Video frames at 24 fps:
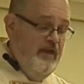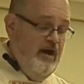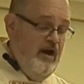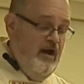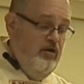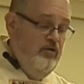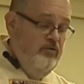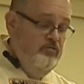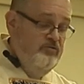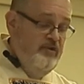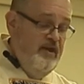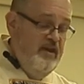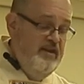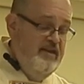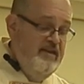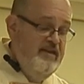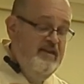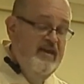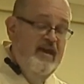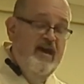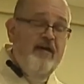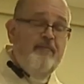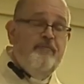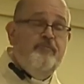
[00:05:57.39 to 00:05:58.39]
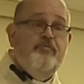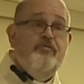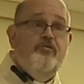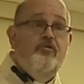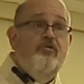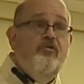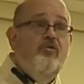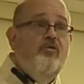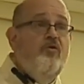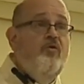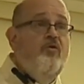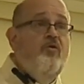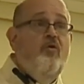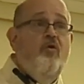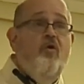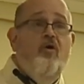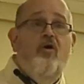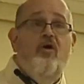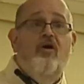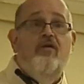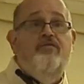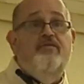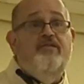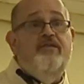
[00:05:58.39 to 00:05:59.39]
Our Lady kept
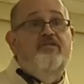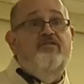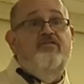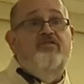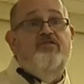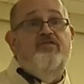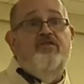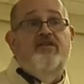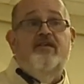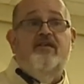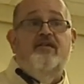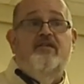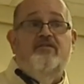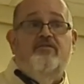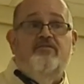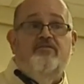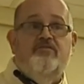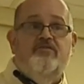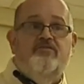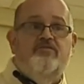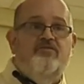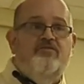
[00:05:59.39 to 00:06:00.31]
all these things.